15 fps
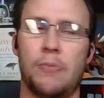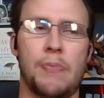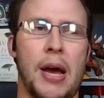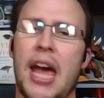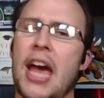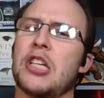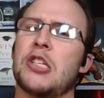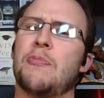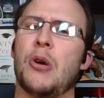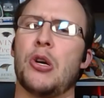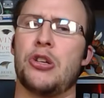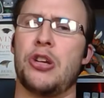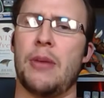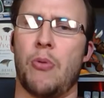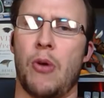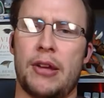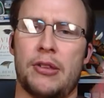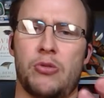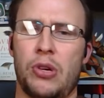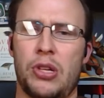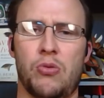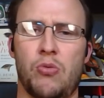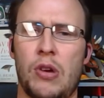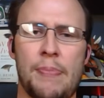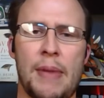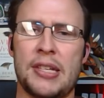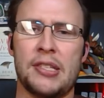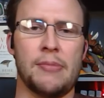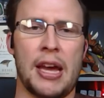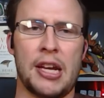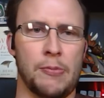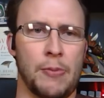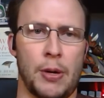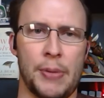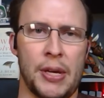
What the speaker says: by expert shipwrights, what makes them expert?